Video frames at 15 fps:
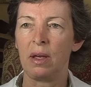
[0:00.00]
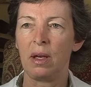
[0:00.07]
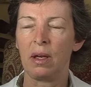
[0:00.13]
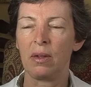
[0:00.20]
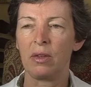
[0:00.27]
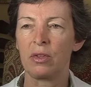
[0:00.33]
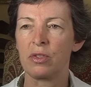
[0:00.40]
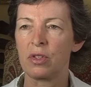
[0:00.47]
Uh,
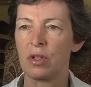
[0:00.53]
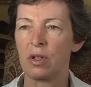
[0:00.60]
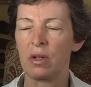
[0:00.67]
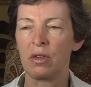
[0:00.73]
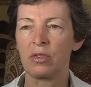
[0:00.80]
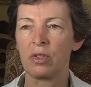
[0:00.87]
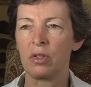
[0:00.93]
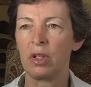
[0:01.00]
there's a,
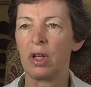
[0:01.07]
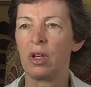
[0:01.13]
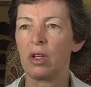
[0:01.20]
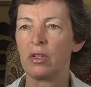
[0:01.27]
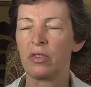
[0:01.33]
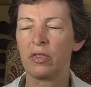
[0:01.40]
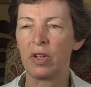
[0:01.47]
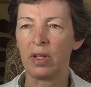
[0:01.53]
certainly a
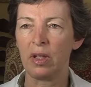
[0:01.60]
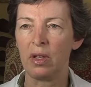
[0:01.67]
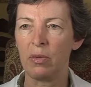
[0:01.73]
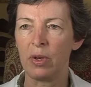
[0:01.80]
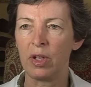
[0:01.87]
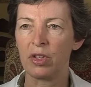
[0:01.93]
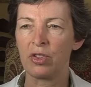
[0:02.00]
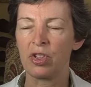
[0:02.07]
slightly
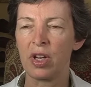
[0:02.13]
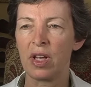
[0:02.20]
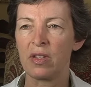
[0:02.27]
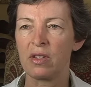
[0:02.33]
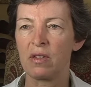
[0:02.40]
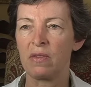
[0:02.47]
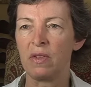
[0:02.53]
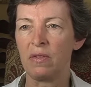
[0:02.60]
greater
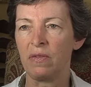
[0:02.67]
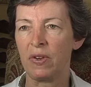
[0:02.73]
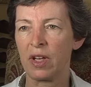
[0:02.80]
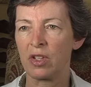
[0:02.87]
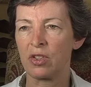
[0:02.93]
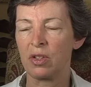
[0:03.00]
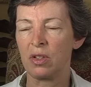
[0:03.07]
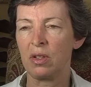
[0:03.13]
chance of
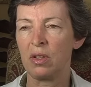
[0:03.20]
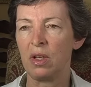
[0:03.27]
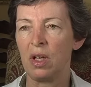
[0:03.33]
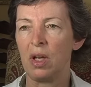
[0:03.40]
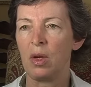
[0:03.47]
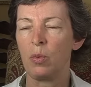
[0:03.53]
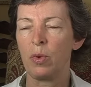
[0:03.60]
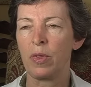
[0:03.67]
infection
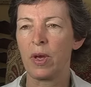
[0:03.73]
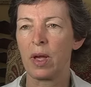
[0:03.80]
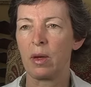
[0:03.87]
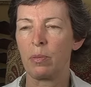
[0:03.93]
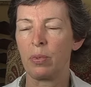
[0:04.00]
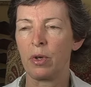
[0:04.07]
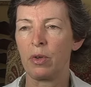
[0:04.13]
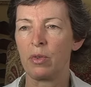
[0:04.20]
with that
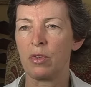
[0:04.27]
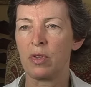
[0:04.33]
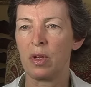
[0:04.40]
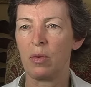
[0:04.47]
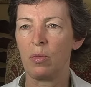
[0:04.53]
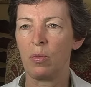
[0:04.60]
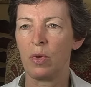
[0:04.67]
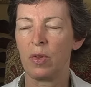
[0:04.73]
approach
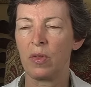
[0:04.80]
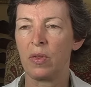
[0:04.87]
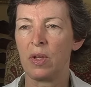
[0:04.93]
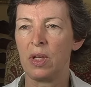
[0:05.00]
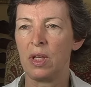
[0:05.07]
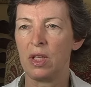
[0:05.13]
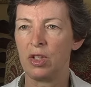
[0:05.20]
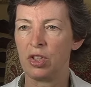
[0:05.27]
than with
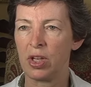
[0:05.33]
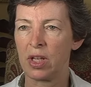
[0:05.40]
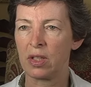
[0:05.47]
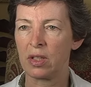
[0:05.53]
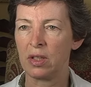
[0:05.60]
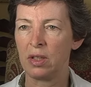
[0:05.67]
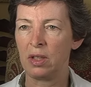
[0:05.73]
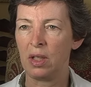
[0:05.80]
the
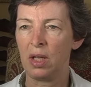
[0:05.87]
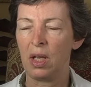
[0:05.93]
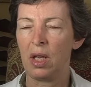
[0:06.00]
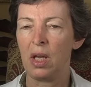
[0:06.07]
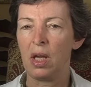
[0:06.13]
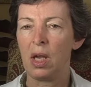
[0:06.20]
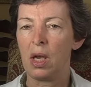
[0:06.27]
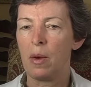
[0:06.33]
injection.
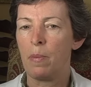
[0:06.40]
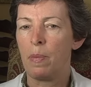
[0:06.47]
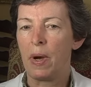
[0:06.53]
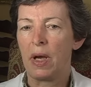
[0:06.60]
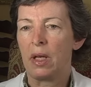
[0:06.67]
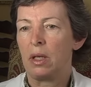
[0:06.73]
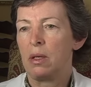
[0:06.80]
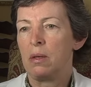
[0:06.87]

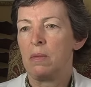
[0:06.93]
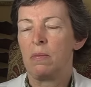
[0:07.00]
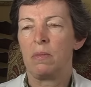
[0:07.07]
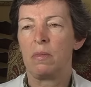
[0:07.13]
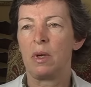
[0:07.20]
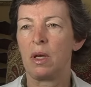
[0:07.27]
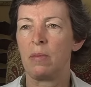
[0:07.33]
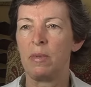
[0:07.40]
But,
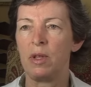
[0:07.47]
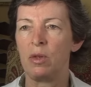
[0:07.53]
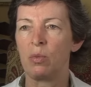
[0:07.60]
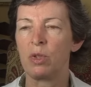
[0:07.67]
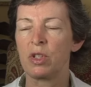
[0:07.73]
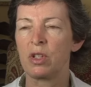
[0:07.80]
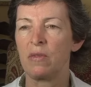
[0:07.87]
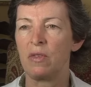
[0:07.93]
I mean, the
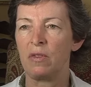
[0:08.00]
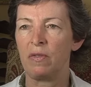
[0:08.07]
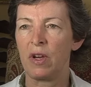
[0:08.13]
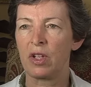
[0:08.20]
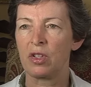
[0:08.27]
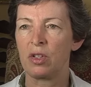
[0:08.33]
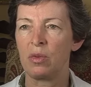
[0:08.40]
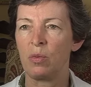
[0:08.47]
risk of
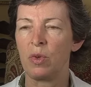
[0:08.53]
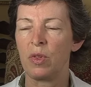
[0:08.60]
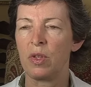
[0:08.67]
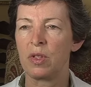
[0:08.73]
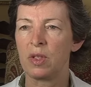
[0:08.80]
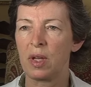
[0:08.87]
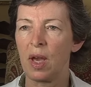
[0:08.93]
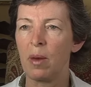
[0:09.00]
infection with
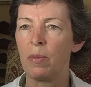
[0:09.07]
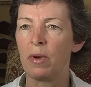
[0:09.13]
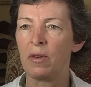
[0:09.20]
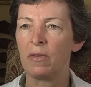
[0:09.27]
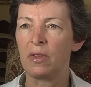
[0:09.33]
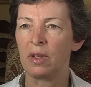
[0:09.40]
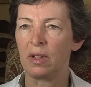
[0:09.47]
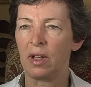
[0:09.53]
this type of
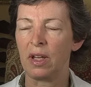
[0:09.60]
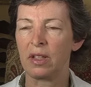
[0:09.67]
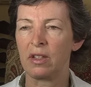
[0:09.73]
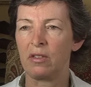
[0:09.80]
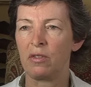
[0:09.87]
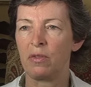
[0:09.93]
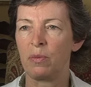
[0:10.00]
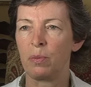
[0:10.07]
an
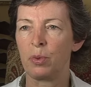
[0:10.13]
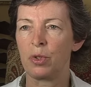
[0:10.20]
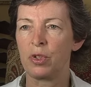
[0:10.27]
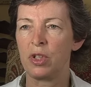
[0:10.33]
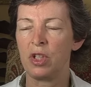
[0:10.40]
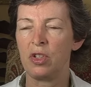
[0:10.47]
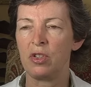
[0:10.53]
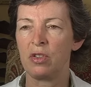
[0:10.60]
elective
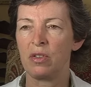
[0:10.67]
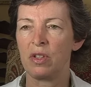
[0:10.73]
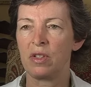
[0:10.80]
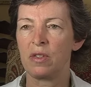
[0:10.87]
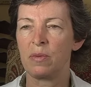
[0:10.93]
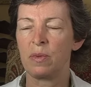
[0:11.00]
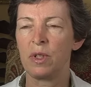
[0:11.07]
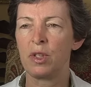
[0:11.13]
procedure
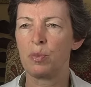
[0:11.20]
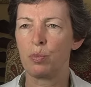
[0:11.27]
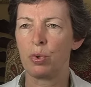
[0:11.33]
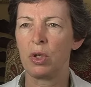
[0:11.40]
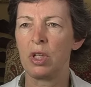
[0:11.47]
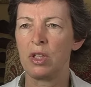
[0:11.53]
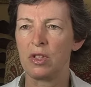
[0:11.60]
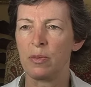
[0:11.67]
is, is
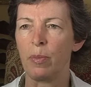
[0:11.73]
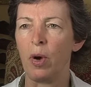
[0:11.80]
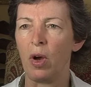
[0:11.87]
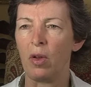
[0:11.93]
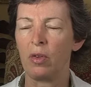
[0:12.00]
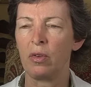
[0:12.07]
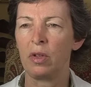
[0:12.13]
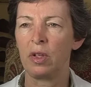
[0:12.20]
pretty
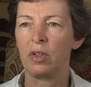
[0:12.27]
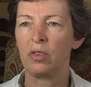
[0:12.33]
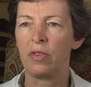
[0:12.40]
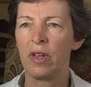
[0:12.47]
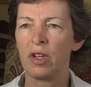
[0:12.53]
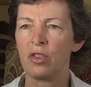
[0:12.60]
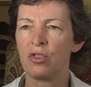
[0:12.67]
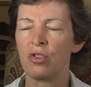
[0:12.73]
small. So
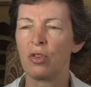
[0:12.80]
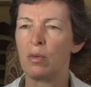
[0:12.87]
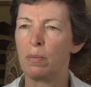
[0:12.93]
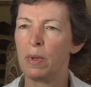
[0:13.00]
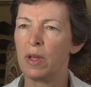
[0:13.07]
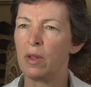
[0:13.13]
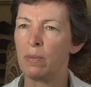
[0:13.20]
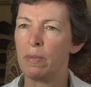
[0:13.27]
that shouldn't
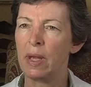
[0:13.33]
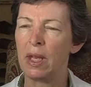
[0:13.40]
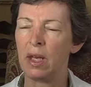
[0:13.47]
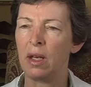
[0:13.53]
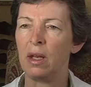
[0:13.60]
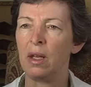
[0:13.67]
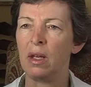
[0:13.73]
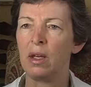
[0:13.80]
be the
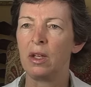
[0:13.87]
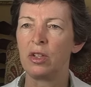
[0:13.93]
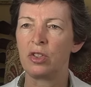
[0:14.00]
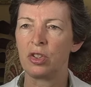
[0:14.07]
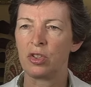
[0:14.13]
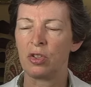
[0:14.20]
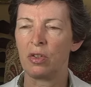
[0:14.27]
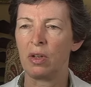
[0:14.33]
main
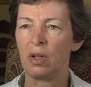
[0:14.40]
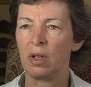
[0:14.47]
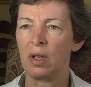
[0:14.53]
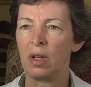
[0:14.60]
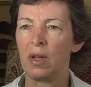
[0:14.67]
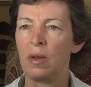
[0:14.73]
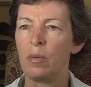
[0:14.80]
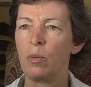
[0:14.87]
deterrent.
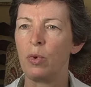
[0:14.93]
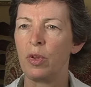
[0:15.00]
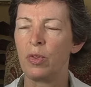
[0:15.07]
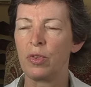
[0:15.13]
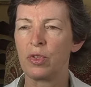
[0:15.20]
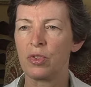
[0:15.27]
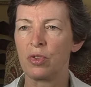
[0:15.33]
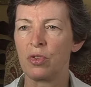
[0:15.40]
With
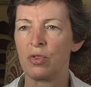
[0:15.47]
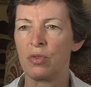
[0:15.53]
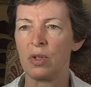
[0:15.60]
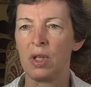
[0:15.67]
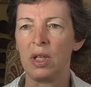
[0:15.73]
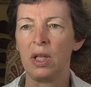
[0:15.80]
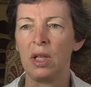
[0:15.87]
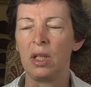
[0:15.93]
the
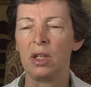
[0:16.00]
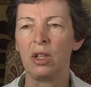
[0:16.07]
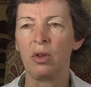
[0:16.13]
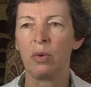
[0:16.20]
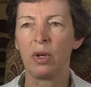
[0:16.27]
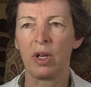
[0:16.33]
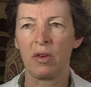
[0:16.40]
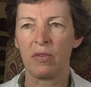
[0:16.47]
surgery, your
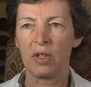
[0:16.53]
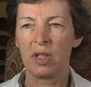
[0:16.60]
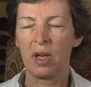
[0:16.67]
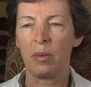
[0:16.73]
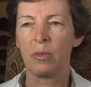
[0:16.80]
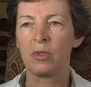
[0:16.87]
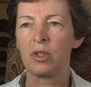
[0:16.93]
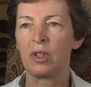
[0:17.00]
recovery
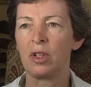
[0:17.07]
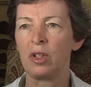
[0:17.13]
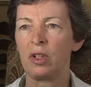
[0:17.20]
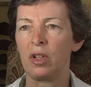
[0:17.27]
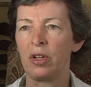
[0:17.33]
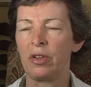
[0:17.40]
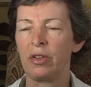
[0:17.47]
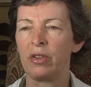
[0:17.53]
time is a little
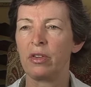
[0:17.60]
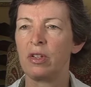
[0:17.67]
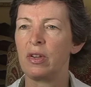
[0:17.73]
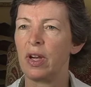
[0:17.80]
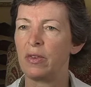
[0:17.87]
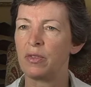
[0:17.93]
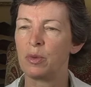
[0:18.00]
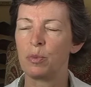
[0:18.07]
longer, you
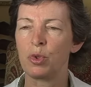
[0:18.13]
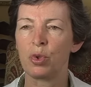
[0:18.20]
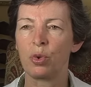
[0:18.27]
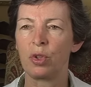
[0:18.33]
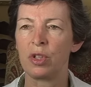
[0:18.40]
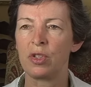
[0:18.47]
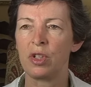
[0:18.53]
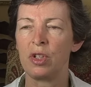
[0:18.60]
have some
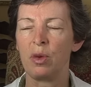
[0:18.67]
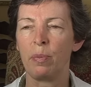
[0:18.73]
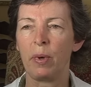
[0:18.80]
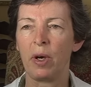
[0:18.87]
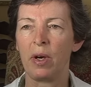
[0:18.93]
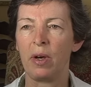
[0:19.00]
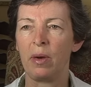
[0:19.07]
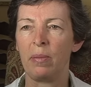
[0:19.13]
soreness in your
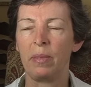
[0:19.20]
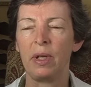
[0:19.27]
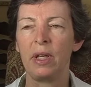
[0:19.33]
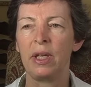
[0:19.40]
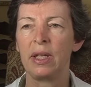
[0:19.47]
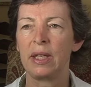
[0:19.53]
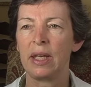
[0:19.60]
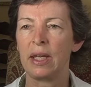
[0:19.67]
palm,
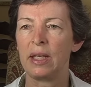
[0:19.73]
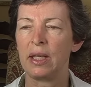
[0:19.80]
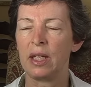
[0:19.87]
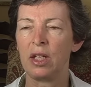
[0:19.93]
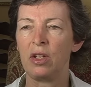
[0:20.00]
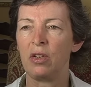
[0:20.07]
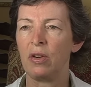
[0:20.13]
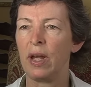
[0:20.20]
can't
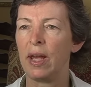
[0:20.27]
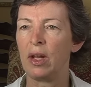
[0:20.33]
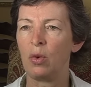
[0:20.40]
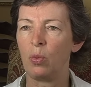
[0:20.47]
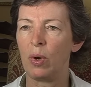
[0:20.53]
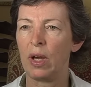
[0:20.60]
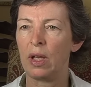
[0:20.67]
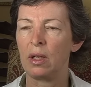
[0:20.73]
get your hand
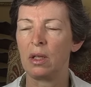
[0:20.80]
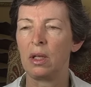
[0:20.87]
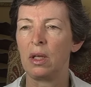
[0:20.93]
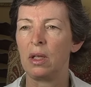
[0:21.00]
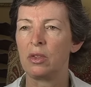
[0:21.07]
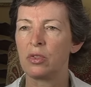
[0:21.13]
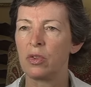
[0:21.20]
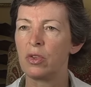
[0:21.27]
wet,
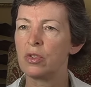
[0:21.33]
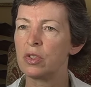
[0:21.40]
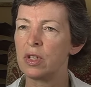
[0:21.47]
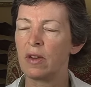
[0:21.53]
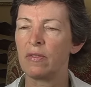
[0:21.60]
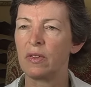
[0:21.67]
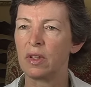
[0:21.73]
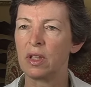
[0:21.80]
so there's
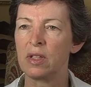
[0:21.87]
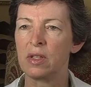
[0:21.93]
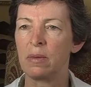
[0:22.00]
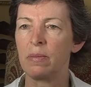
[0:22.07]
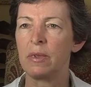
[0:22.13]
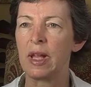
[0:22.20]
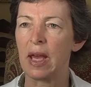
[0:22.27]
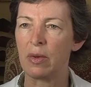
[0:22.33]
definitely
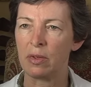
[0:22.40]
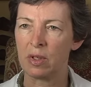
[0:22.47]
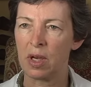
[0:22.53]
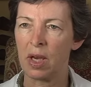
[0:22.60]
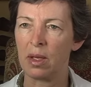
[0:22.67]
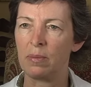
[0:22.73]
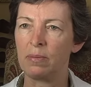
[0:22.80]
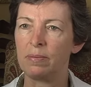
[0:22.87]
some
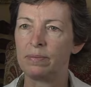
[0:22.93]
downtime.